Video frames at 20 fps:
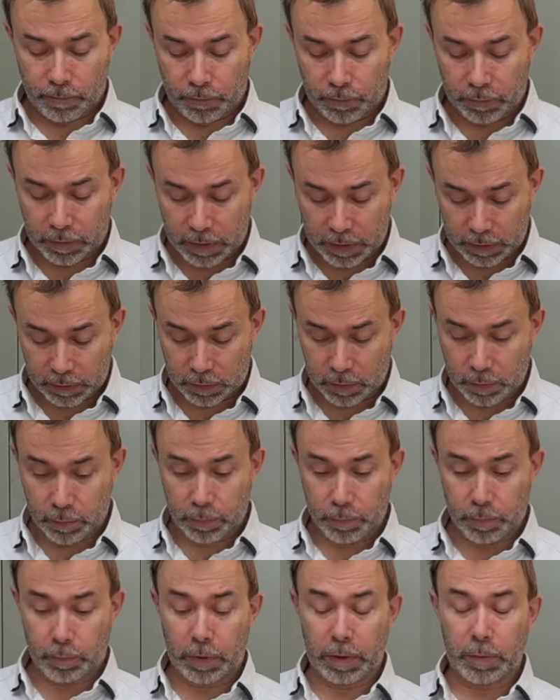that
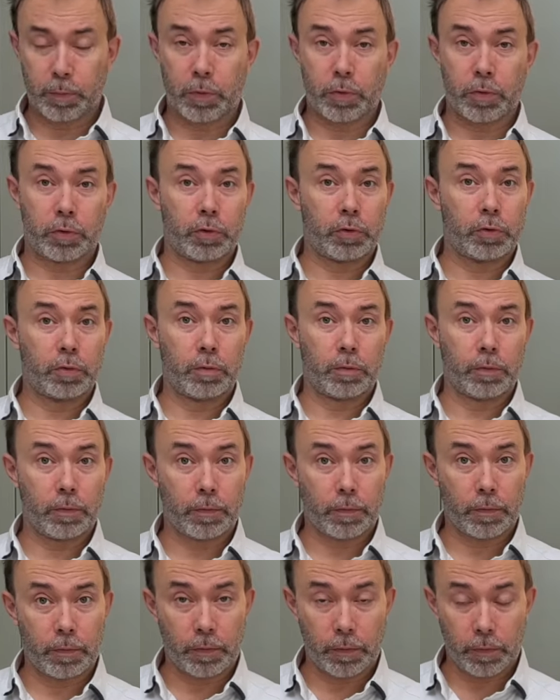some people
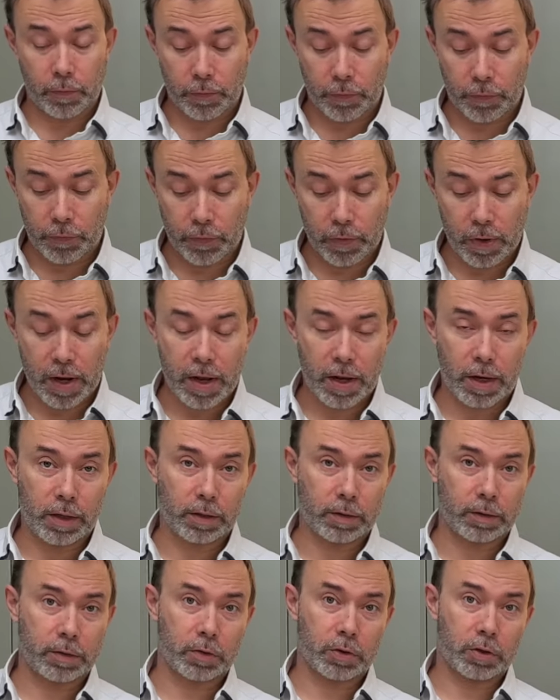fry
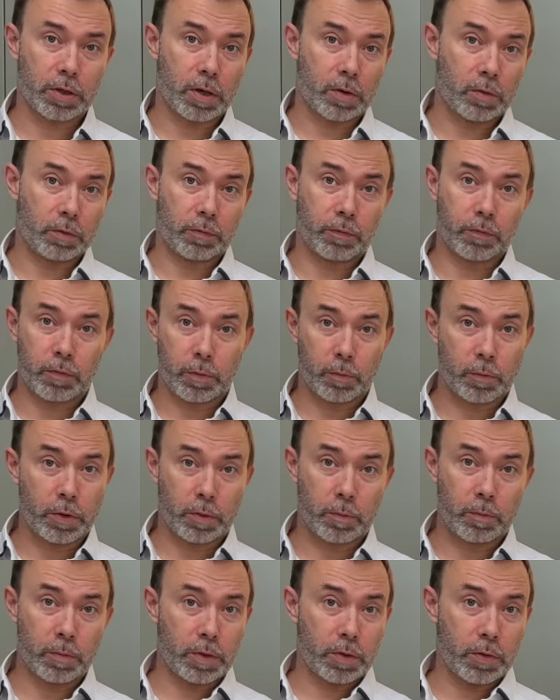the shallot for
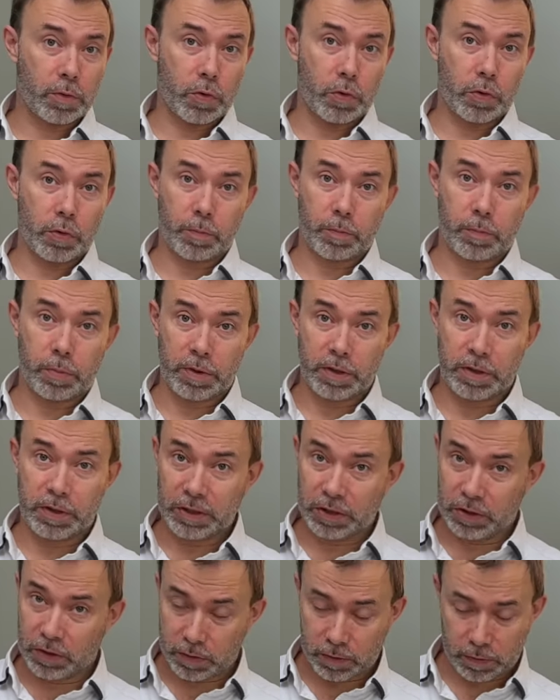beurre blanc.
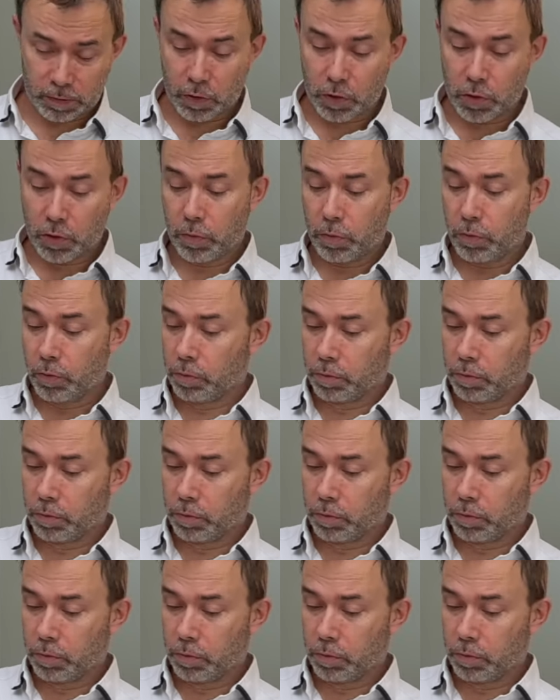Please, no,